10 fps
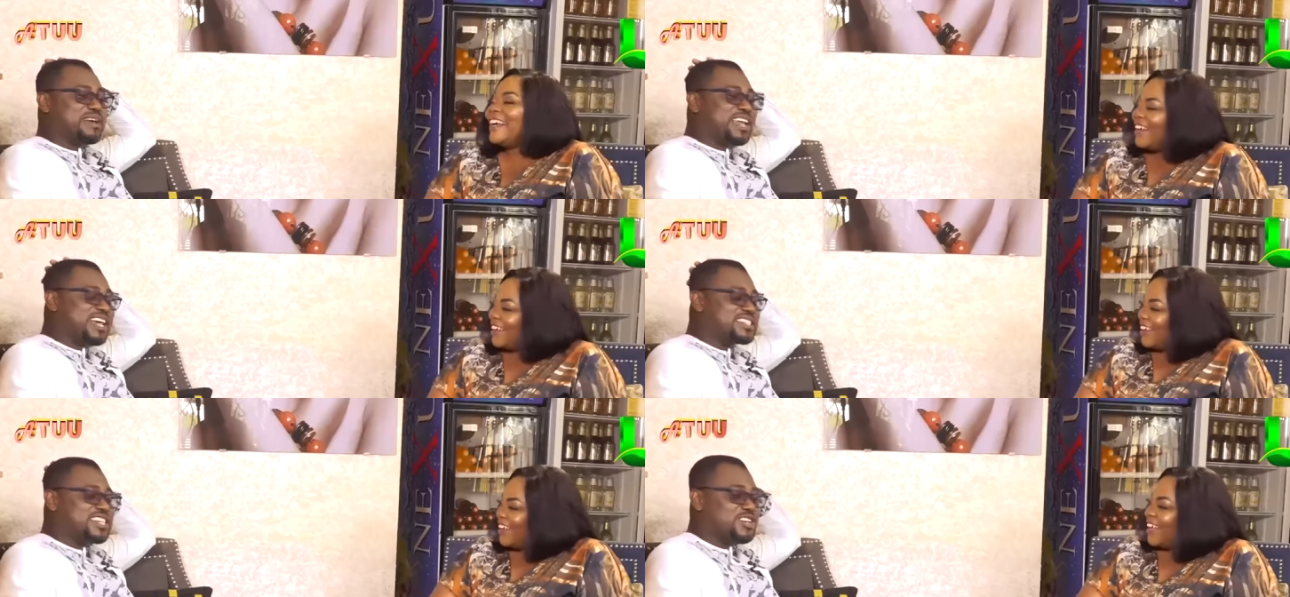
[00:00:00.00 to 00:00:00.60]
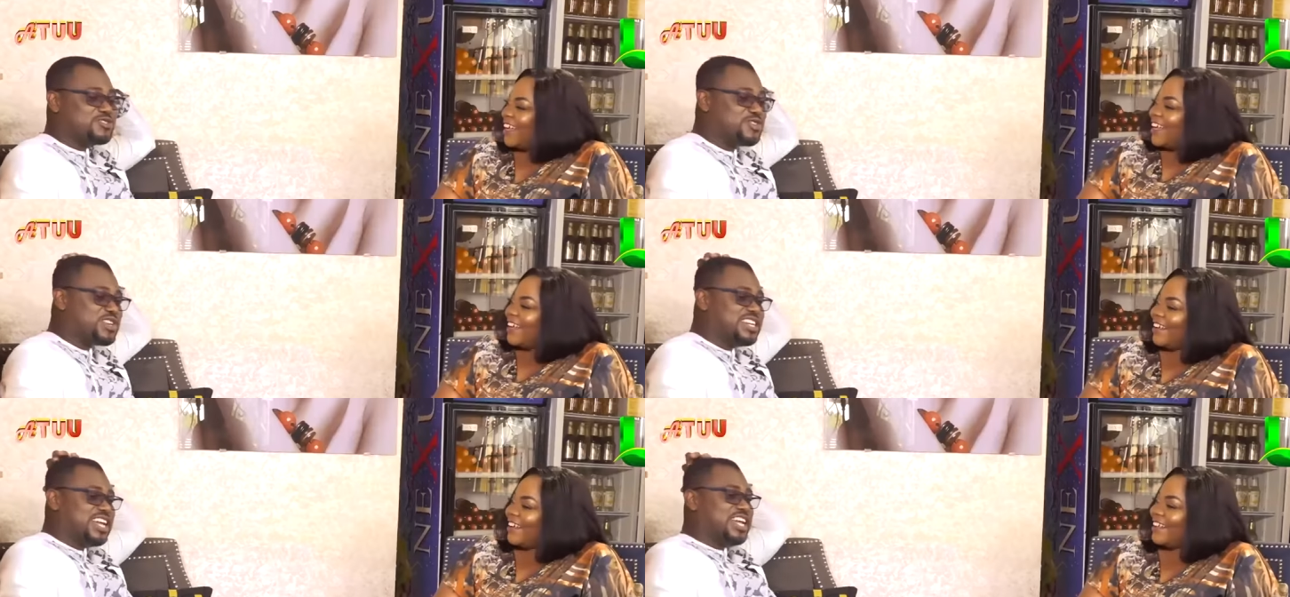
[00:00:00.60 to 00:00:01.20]
Speaker 1: Manasi
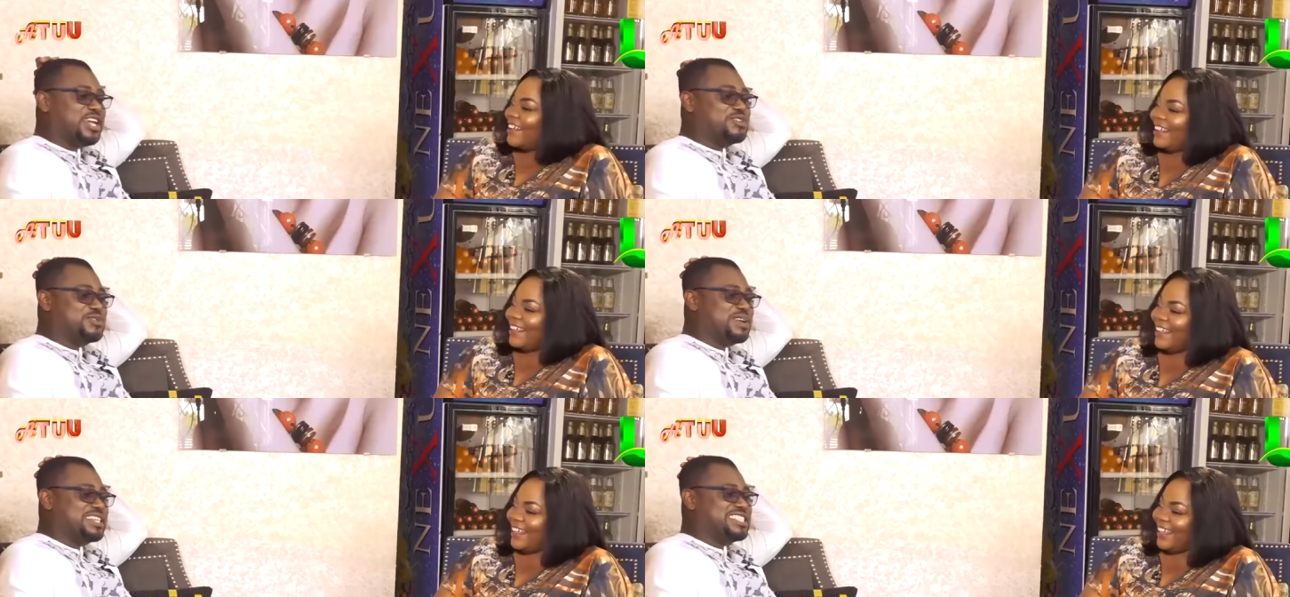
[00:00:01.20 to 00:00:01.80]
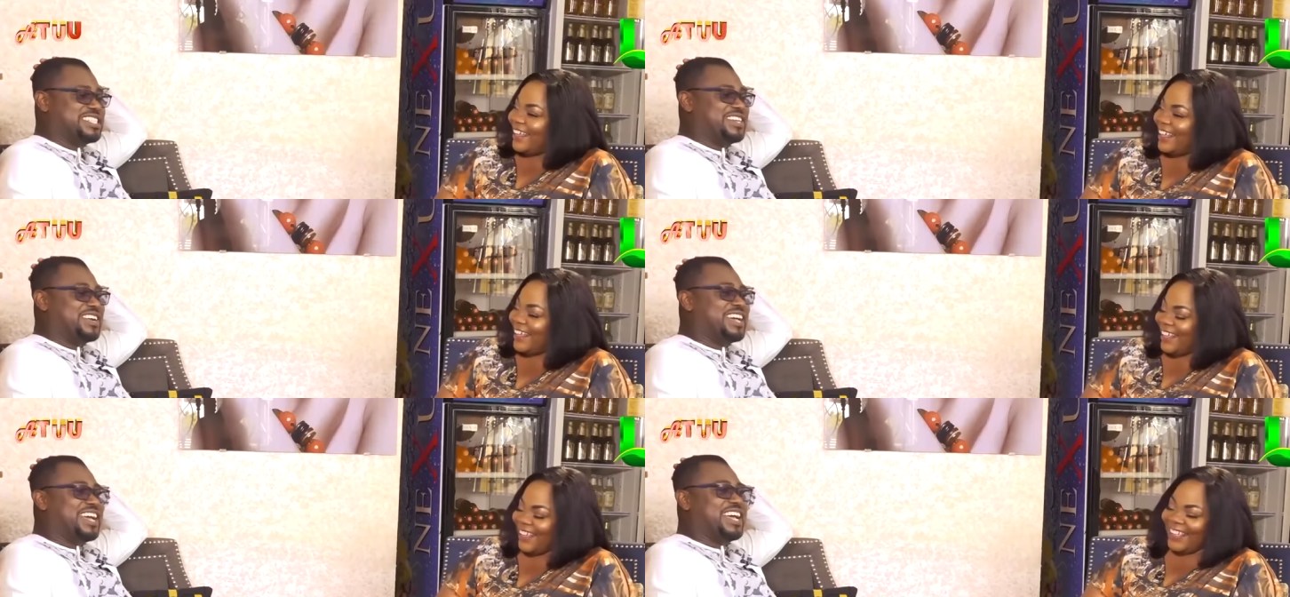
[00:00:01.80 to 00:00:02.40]
Azuri na ye adwumanti
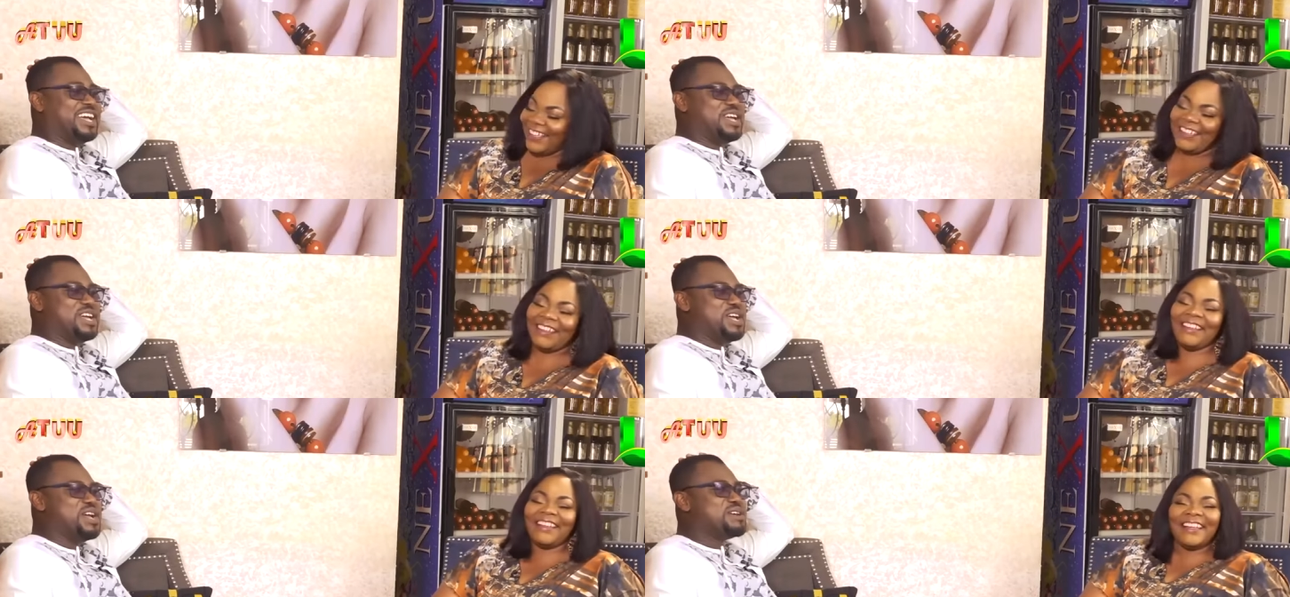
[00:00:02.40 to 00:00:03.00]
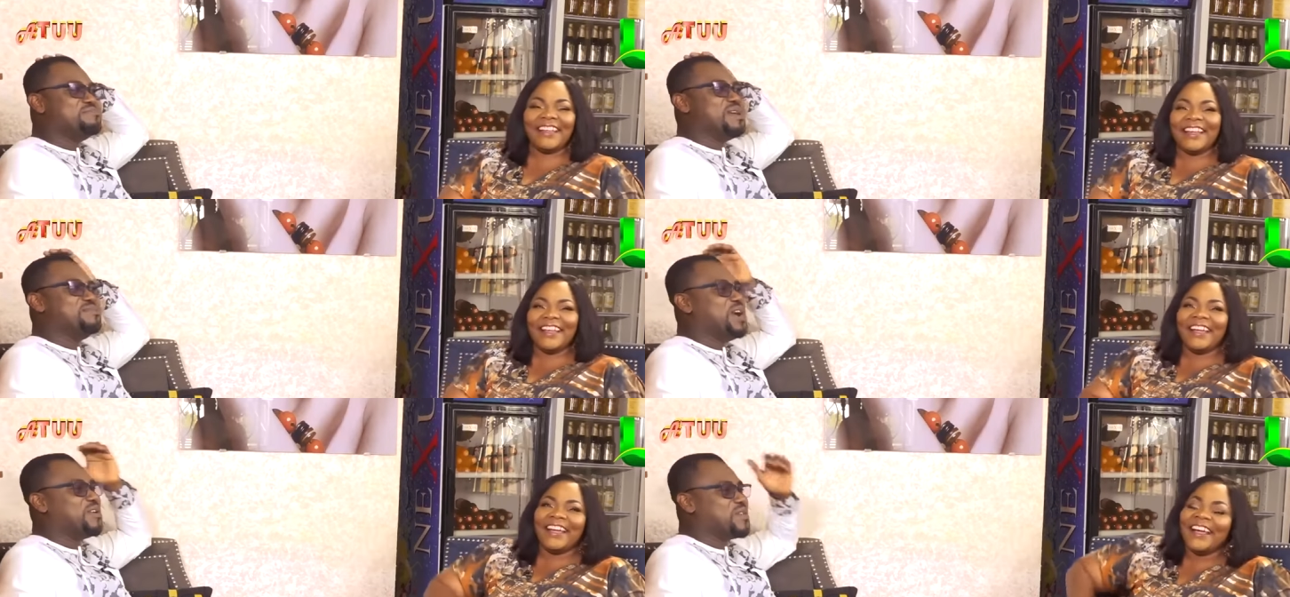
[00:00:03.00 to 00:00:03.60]
ne.
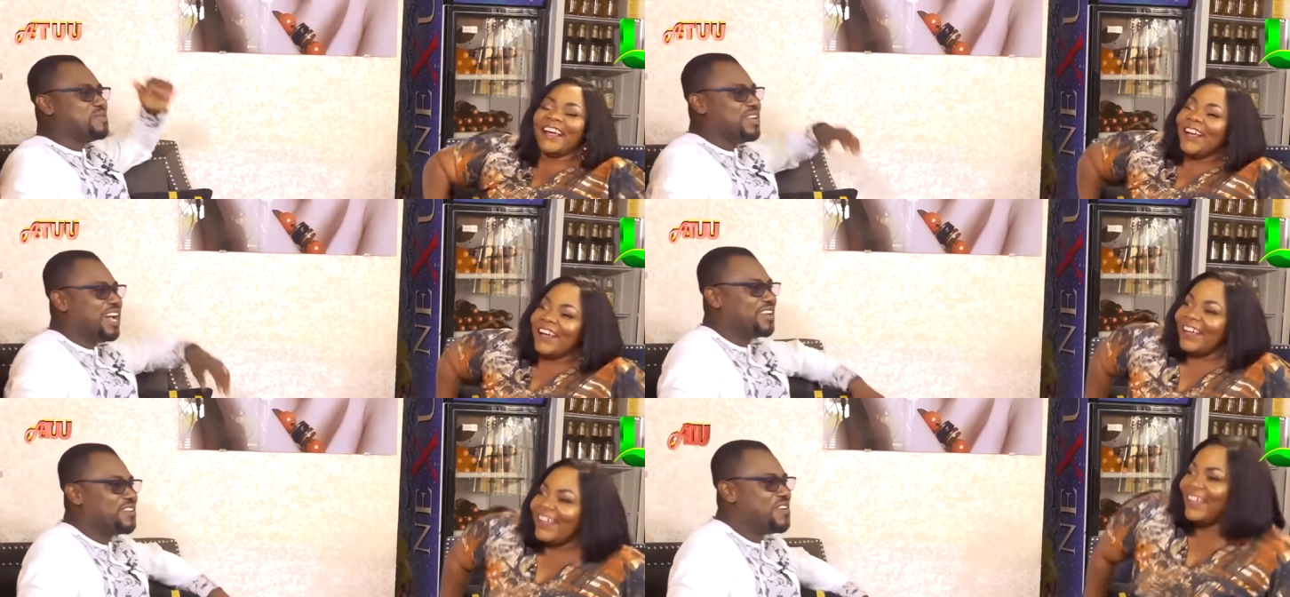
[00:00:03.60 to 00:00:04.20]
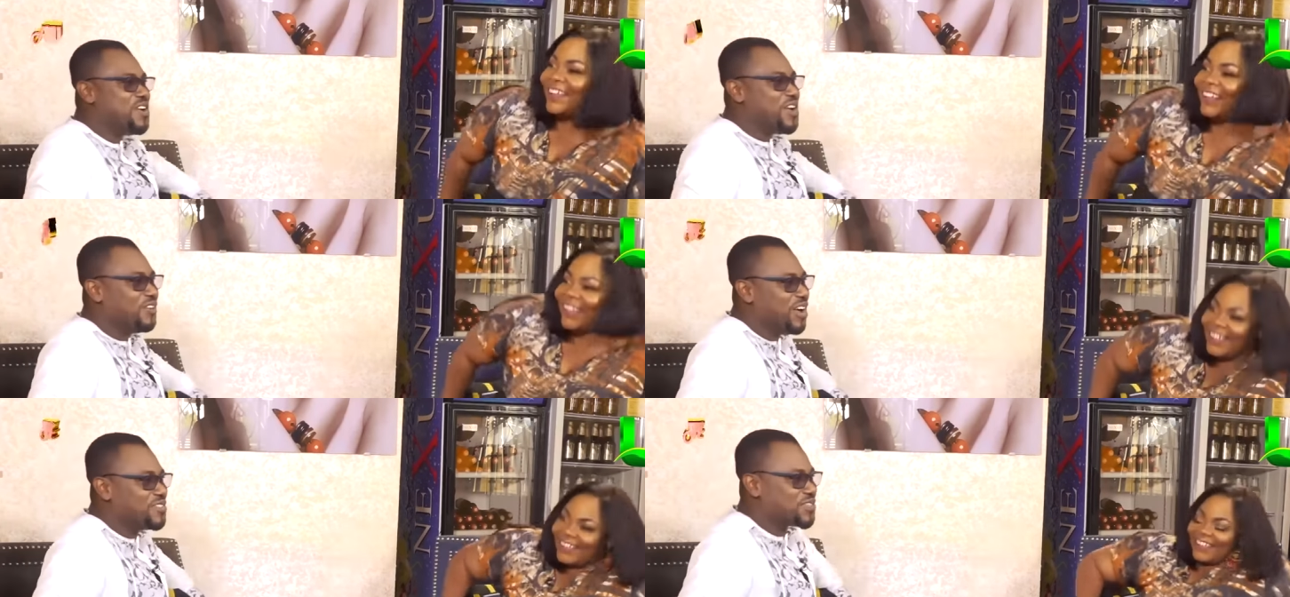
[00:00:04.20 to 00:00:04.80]
Baby a obia no.
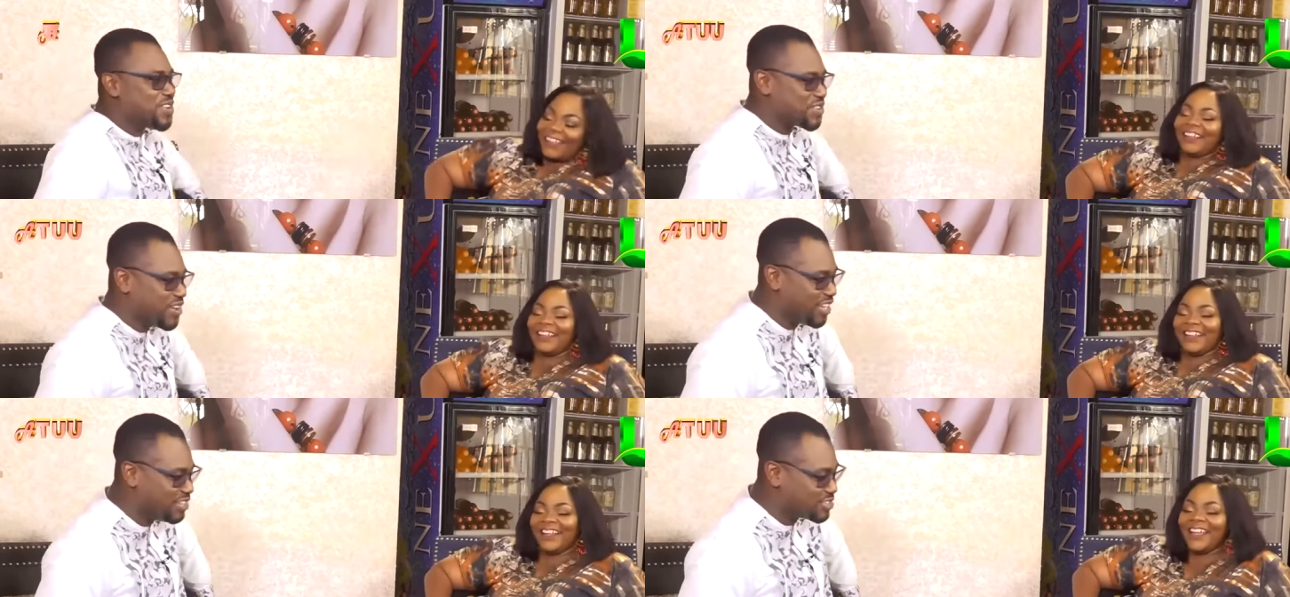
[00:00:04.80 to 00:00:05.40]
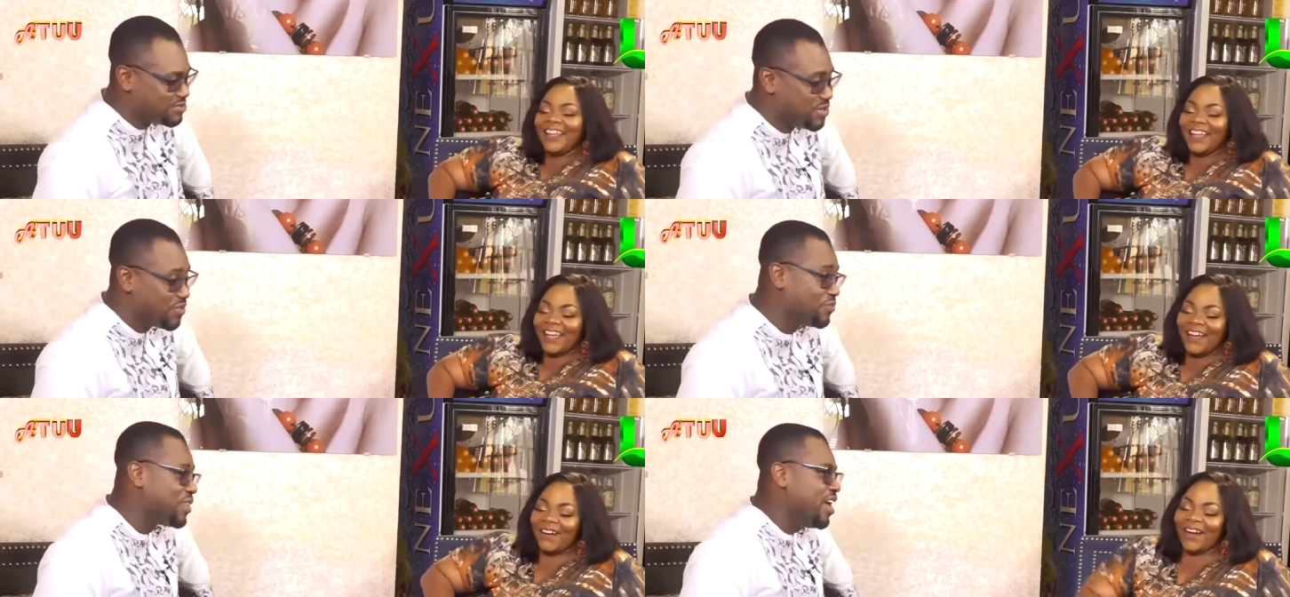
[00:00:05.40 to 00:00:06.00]
One friend cry you to me hu.